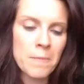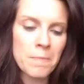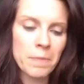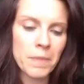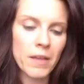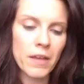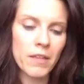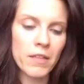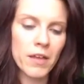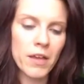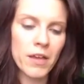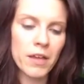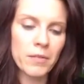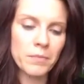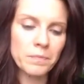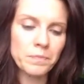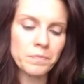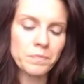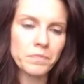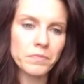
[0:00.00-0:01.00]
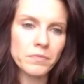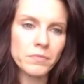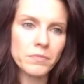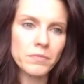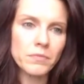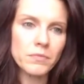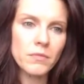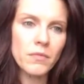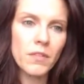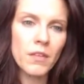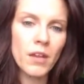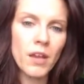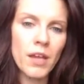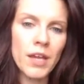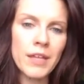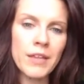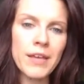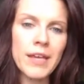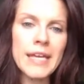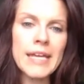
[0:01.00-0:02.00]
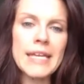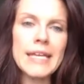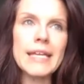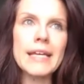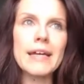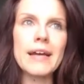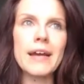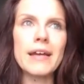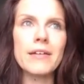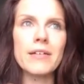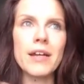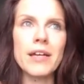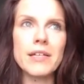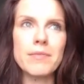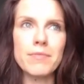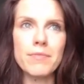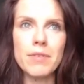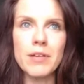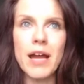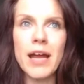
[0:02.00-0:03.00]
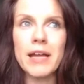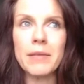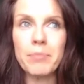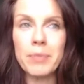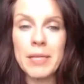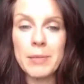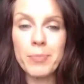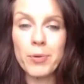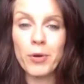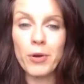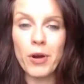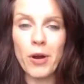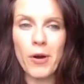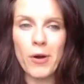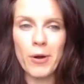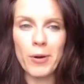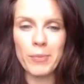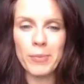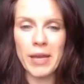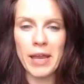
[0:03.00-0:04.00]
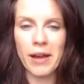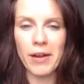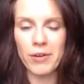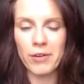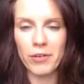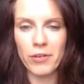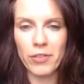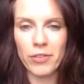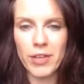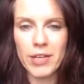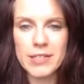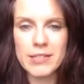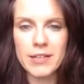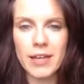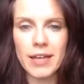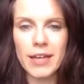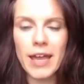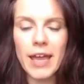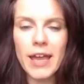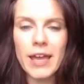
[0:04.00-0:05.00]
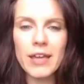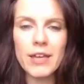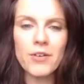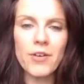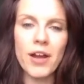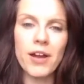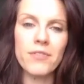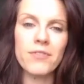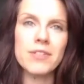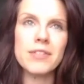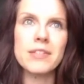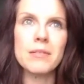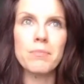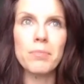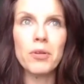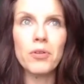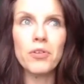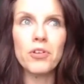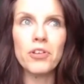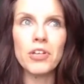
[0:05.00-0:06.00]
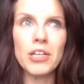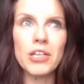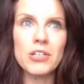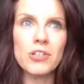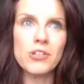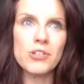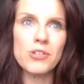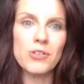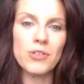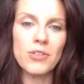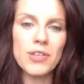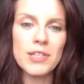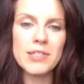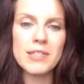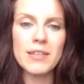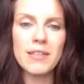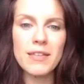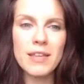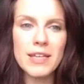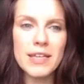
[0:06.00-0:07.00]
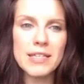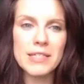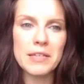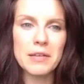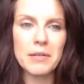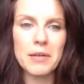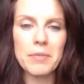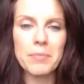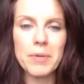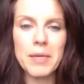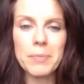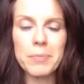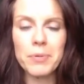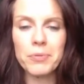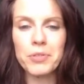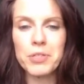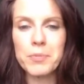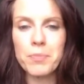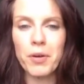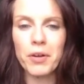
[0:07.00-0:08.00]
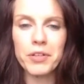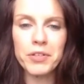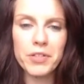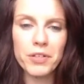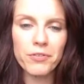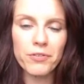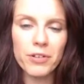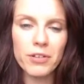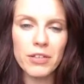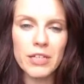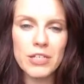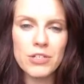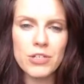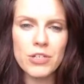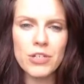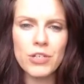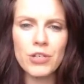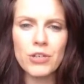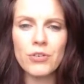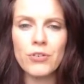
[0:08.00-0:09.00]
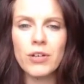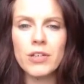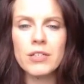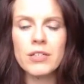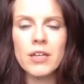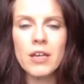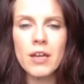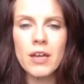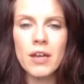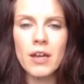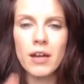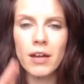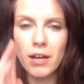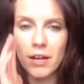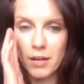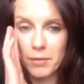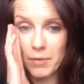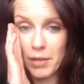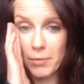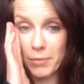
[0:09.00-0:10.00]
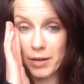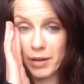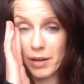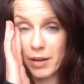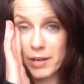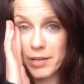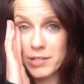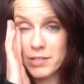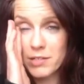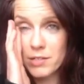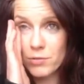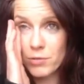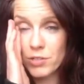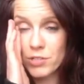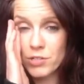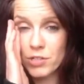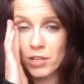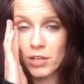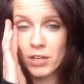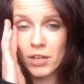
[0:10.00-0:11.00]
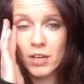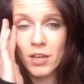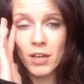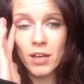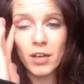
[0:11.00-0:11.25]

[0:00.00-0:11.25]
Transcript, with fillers: And then and then I, I, had people call me out on things like, hey, you have this ability to do this and this, and, and people respond differently to you. And um, now my eye is twitching.